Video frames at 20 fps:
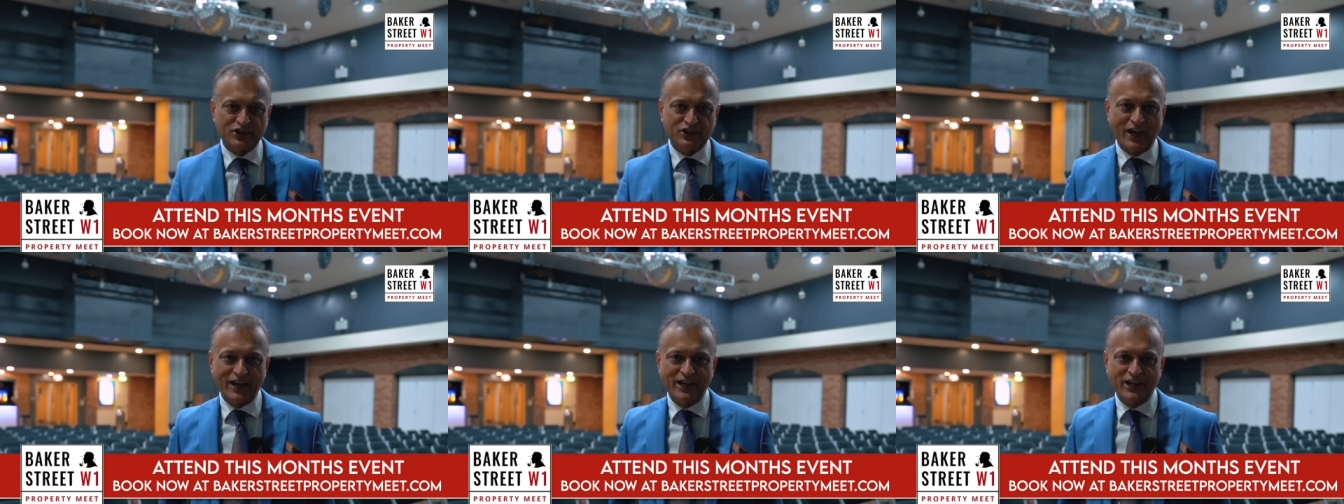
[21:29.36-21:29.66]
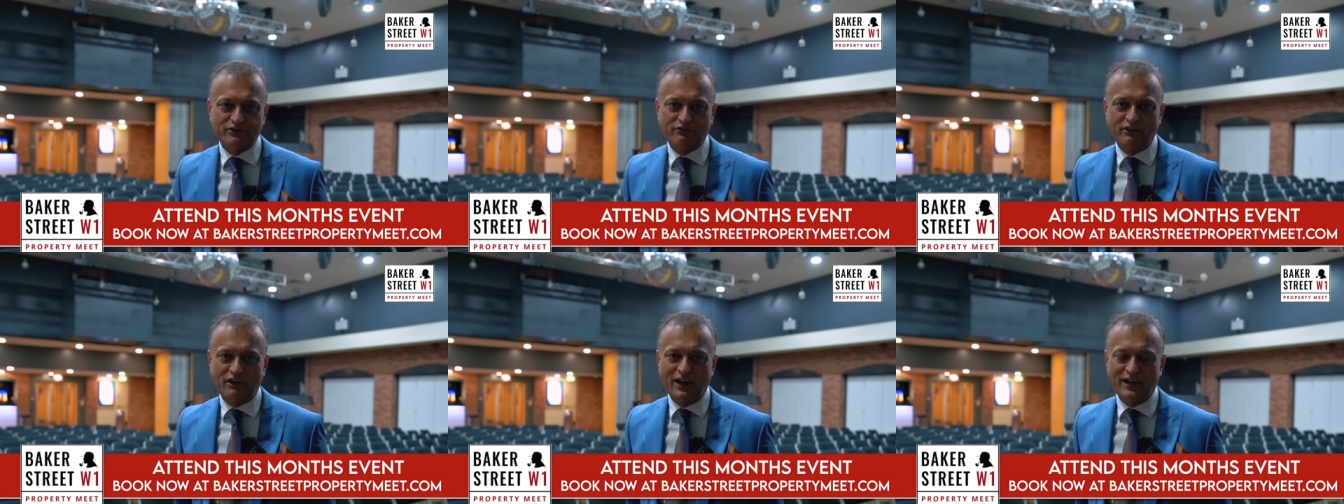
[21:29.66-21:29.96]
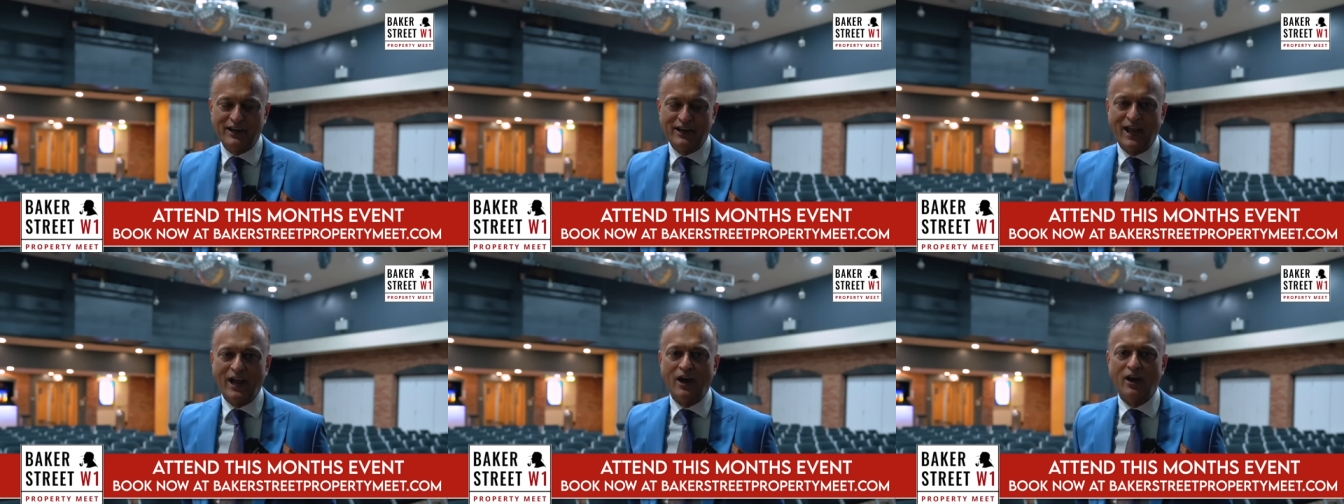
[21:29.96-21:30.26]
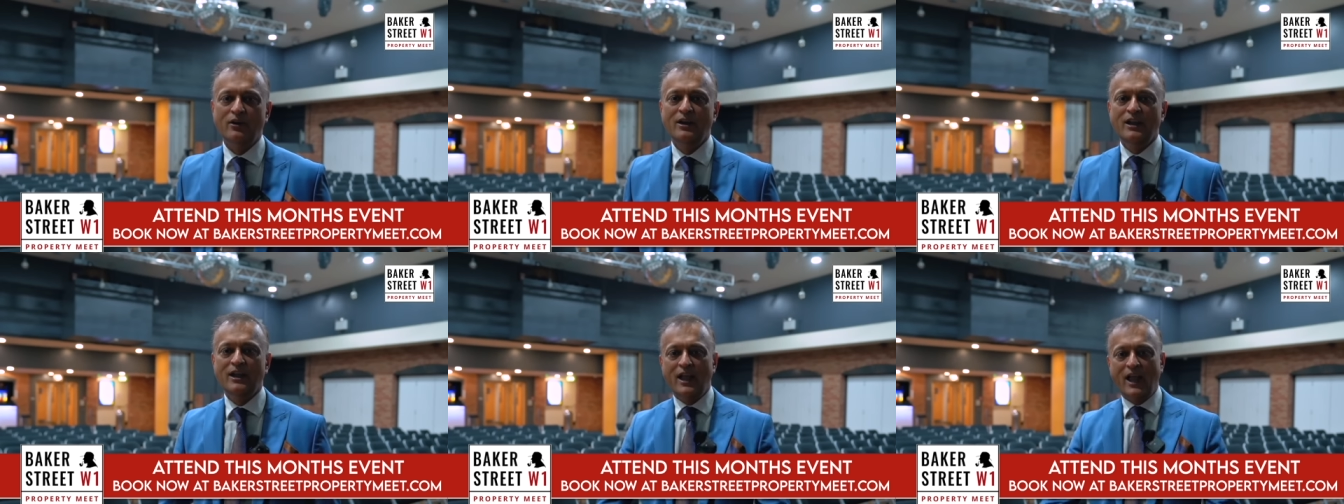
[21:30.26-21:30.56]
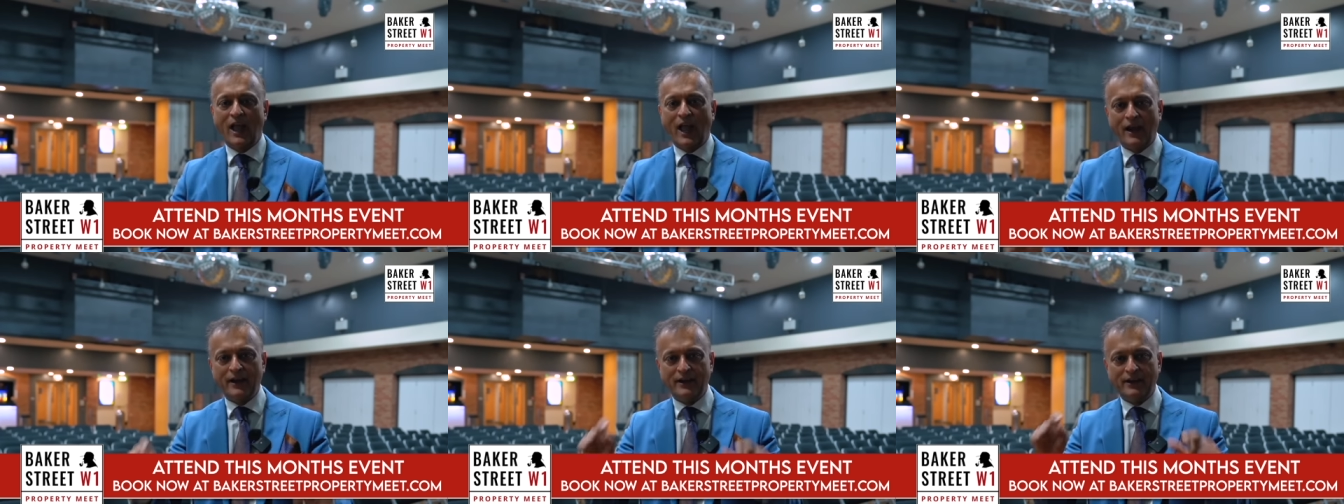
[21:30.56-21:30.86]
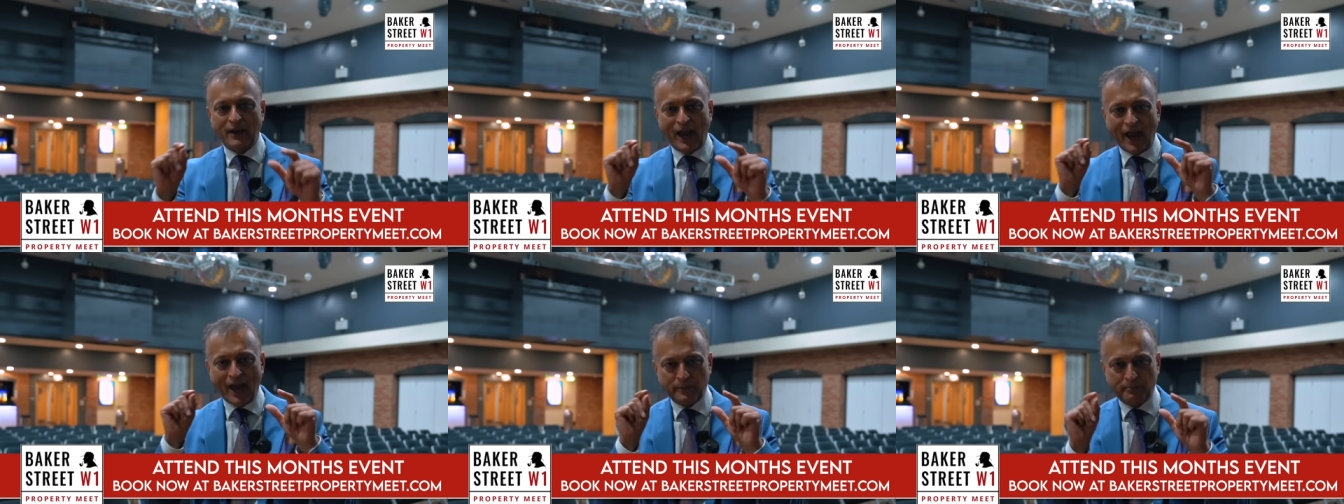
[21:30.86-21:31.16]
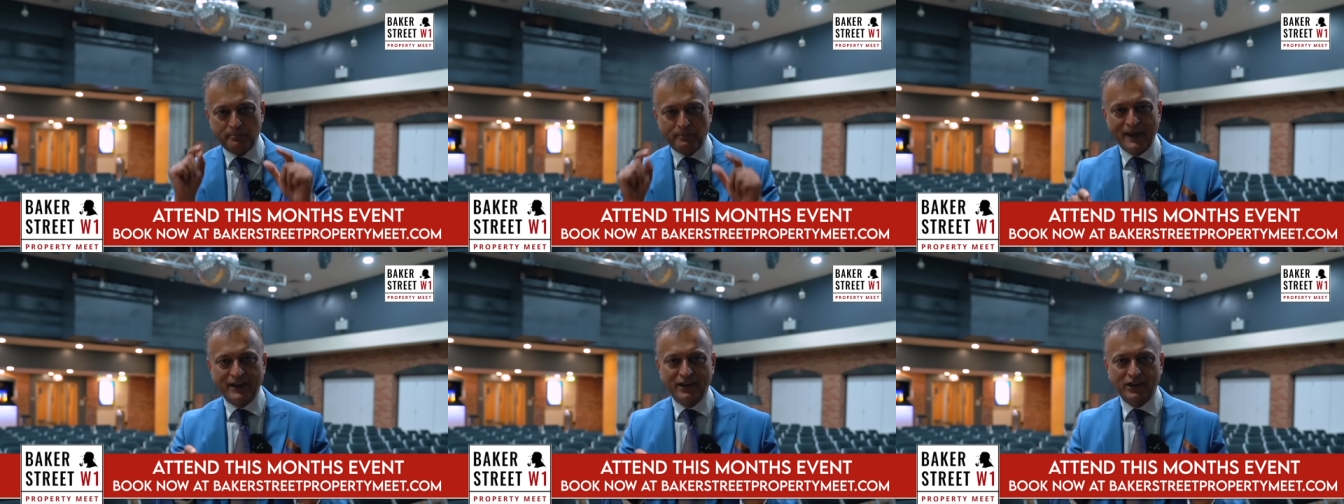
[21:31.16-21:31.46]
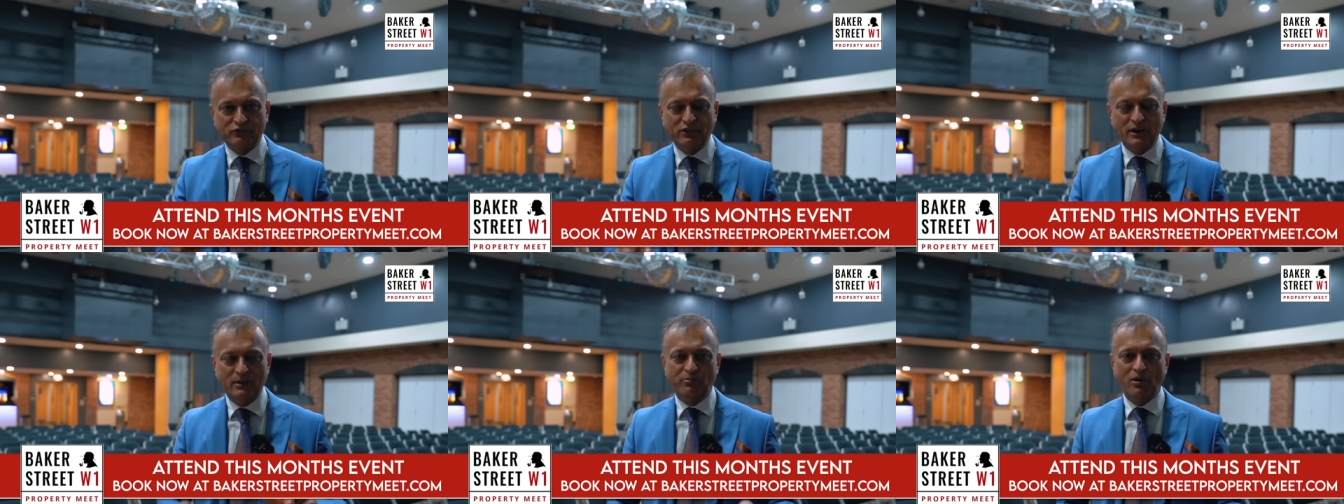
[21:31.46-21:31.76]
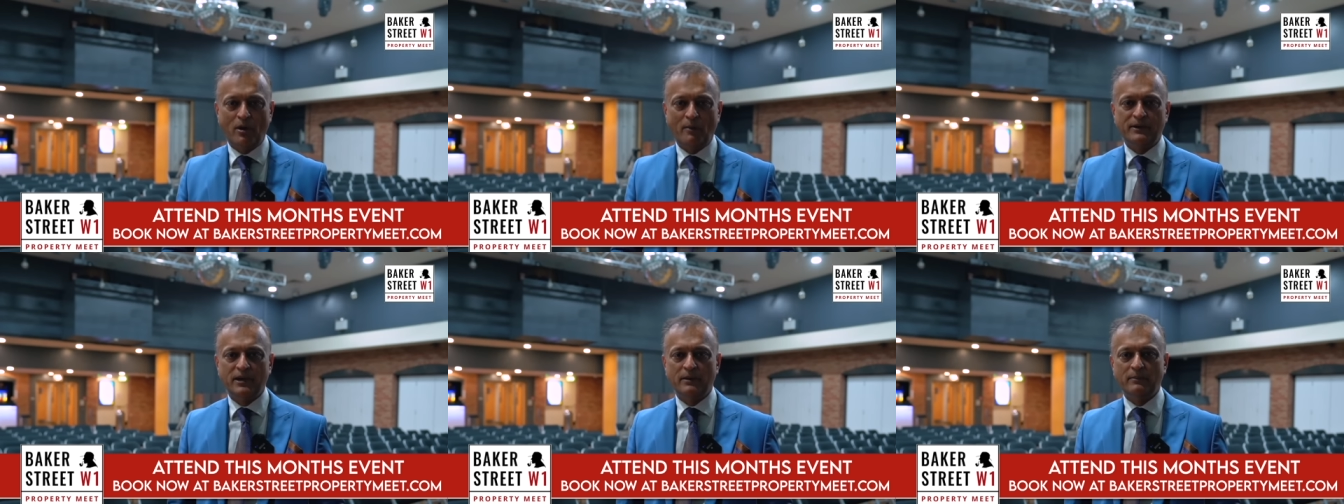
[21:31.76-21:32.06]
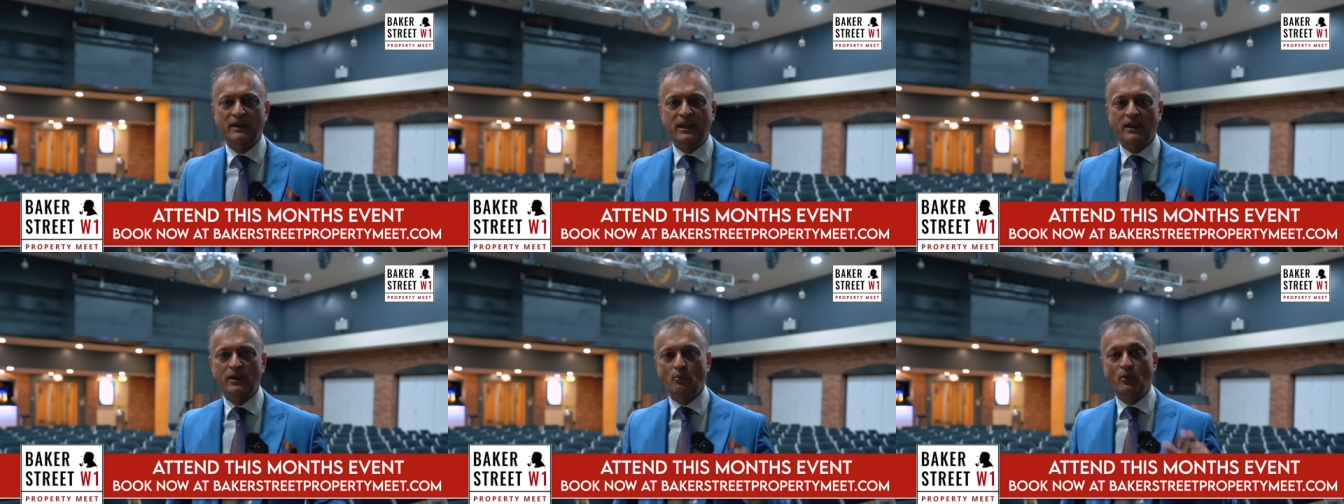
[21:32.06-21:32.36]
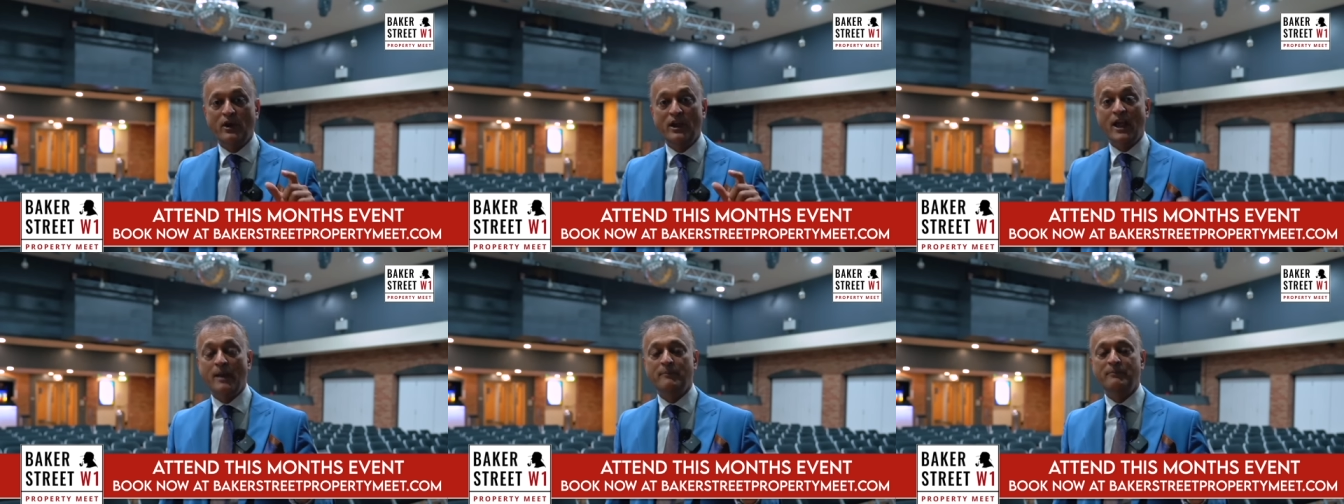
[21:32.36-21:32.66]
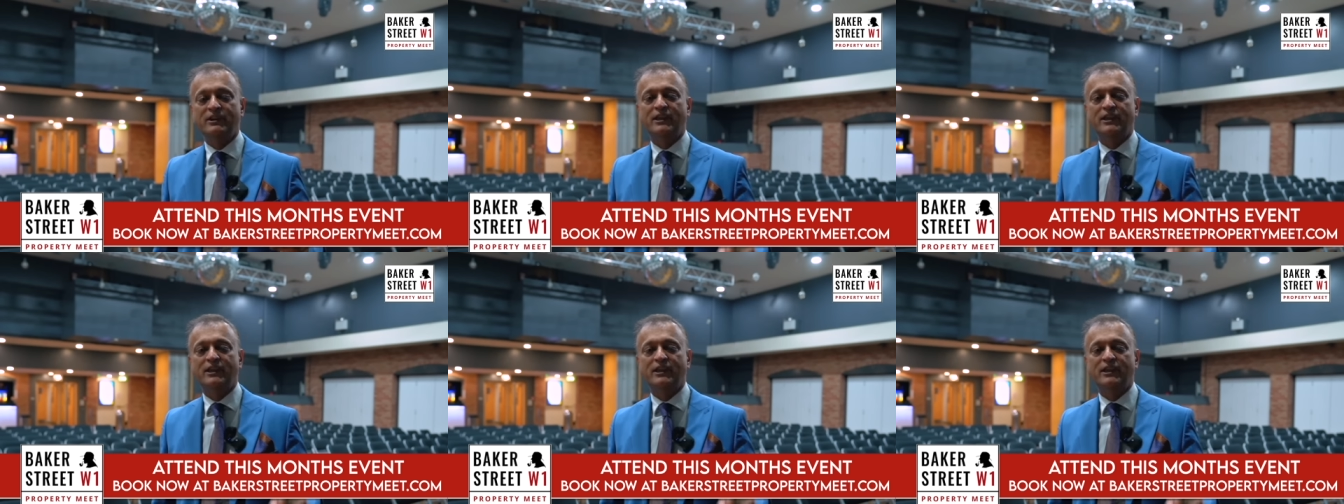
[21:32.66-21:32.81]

change right now, and at Baker Street Property Meet, we aim to